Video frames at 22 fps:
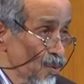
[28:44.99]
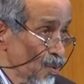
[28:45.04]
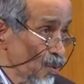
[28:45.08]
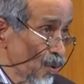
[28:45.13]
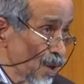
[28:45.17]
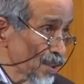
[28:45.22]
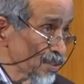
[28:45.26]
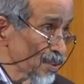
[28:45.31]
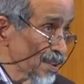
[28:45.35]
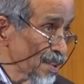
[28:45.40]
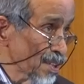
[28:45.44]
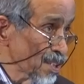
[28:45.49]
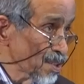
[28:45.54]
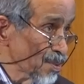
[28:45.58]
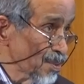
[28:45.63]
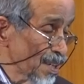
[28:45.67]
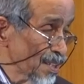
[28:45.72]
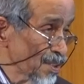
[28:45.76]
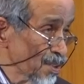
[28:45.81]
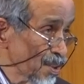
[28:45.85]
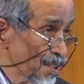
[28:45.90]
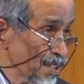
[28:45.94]
who also doesn't
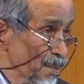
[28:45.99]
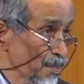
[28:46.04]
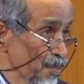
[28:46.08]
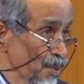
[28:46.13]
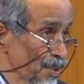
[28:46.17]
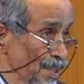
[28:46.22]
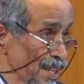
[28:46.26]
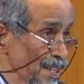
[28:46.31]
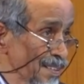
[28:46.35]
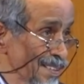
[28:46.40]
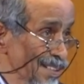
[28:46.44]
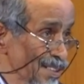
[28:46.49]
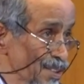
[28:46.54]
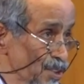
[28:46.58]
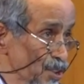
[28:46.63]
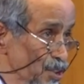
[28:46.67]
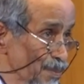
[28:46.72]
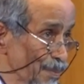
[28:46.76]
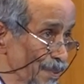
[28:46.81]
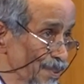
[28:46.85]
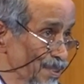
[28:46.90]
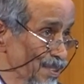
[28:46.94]
want to attribute anything to
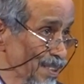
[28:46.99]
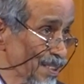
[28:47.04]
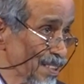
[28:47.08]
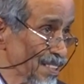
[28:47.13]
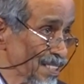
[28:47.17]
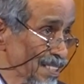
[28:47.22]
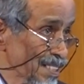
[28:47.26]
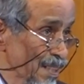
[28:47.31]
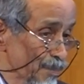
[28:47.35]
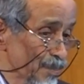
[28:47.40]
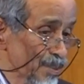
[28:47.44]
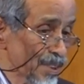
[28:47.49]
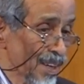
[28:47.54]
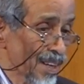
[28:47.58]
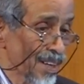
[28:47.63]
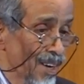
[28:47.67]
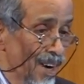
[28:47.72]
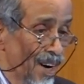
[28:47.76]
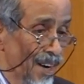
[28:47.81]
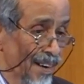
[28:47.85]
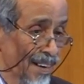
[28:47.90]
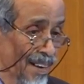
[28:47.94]
scripture,
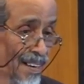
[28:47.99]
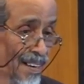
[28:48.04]
God,